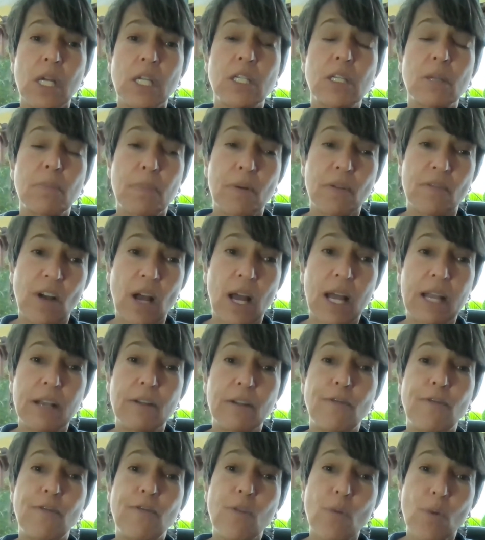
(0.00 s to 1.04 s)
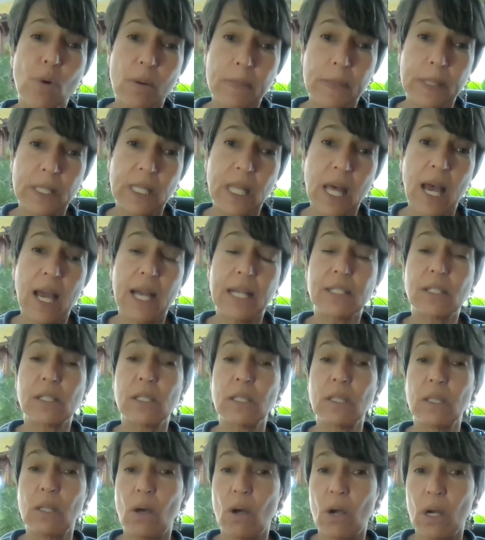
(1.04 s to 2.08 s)
to provide formalized
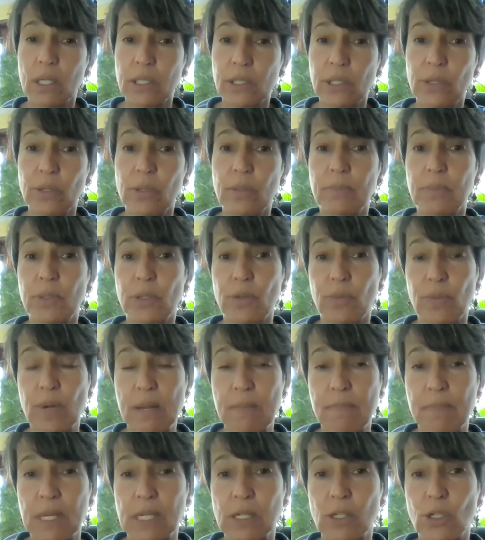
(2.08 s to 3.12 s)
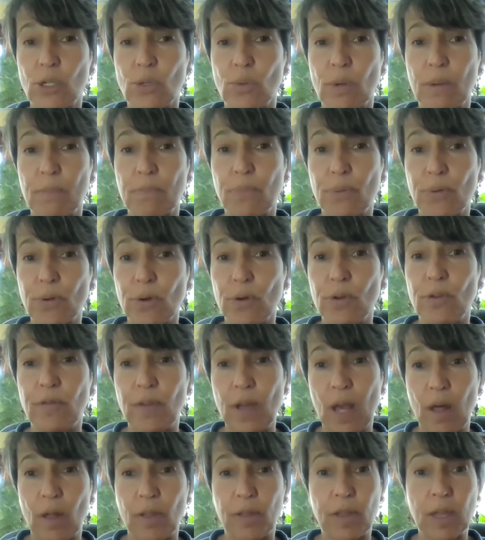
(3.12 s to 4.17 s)
long-term treatment to improve
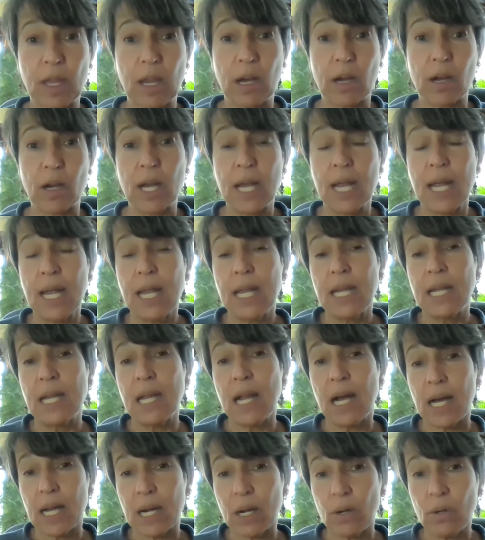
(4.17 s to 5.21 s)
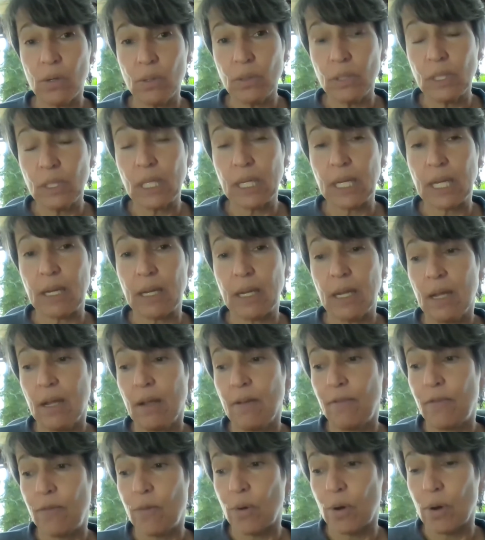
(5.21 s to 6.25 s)
healthcare, not only
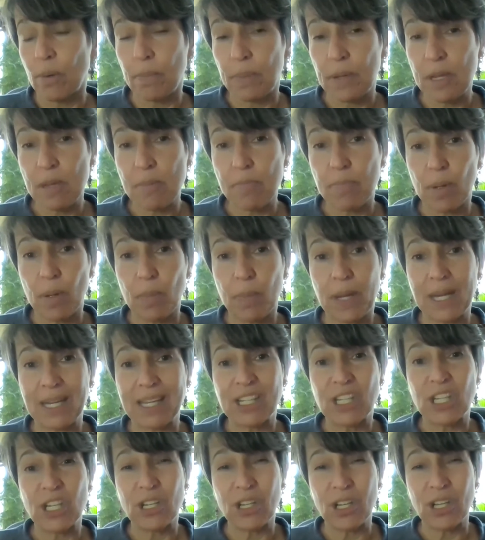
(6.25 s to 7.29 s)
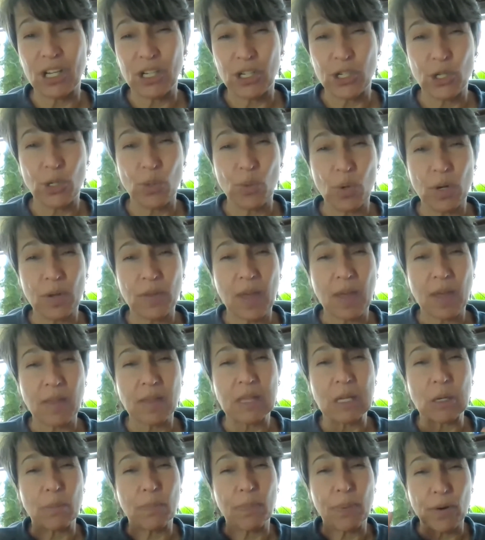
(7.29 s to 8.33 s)
for people, but to assure that
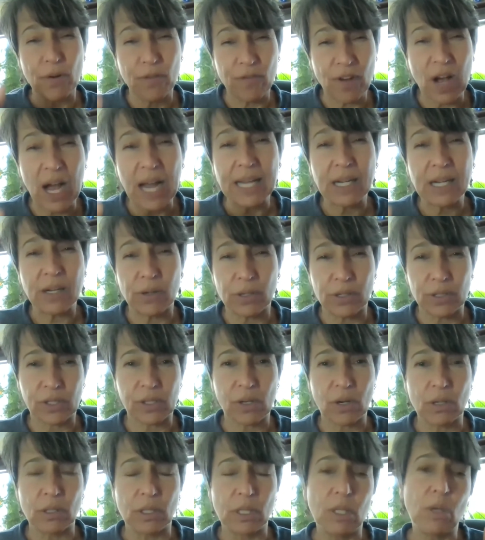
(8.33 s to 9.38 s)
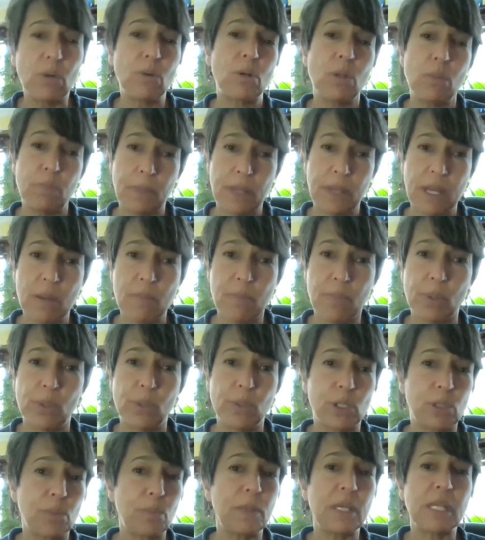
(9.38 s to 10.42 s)
their providers are local people
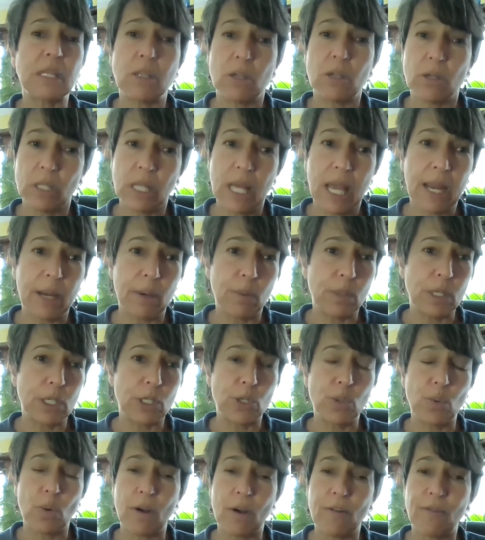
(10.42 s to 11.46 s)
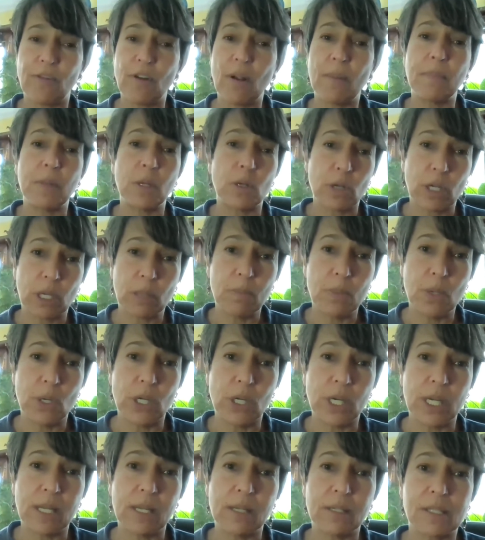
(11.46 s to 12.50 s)
who speak their language, who are from their
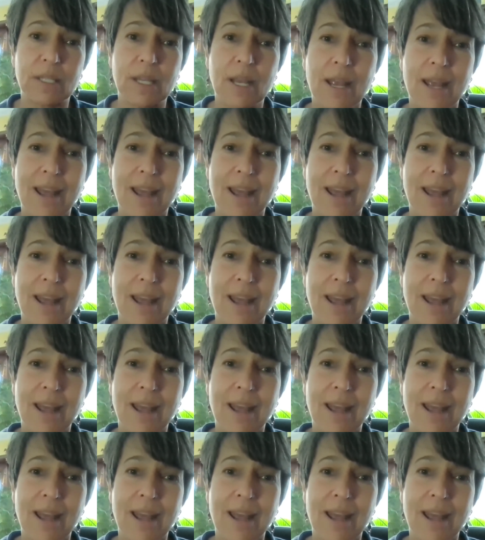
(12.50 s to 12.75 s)
communities.